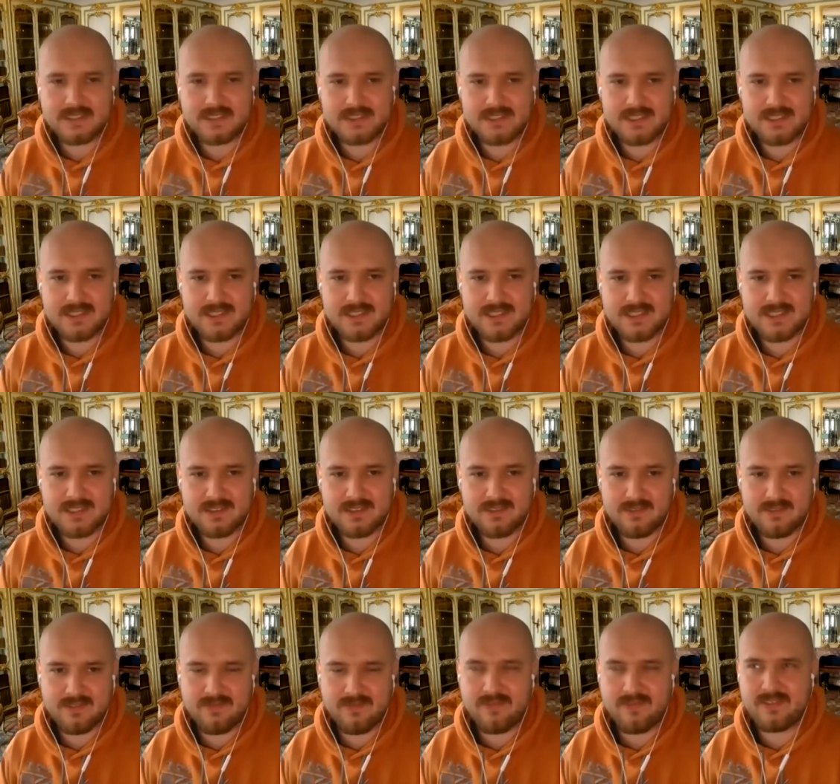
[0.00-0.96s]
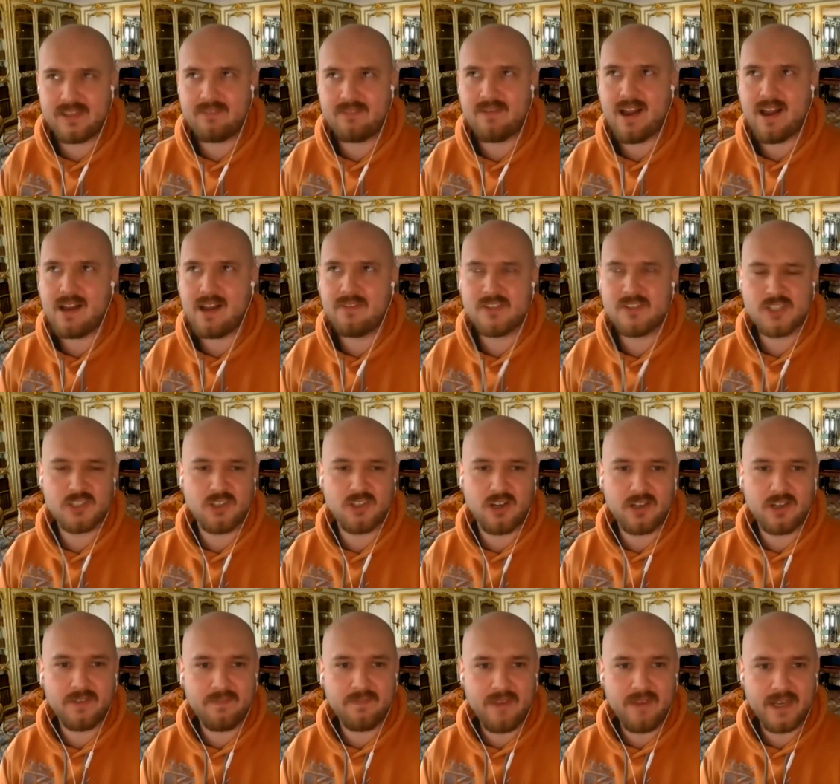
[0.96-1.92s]
the valve
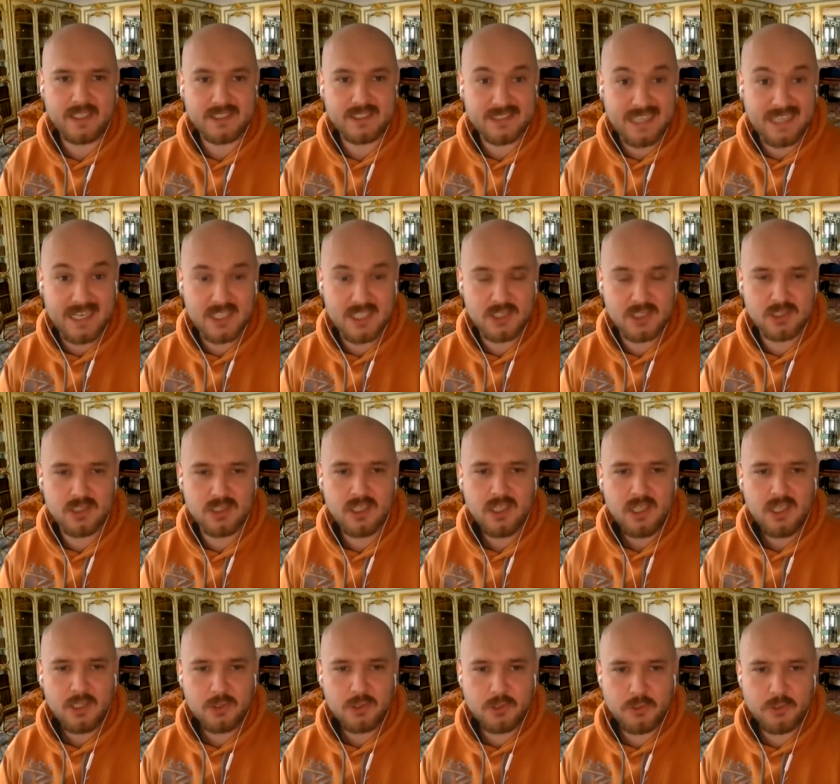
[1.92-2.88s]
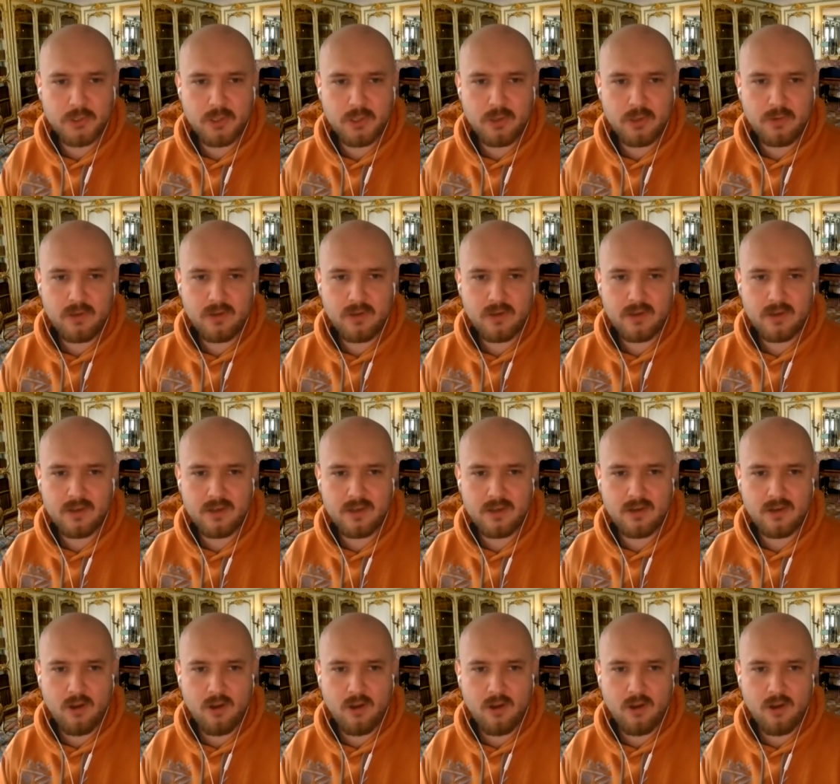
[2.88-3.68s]
story makes sense to you uh, okay.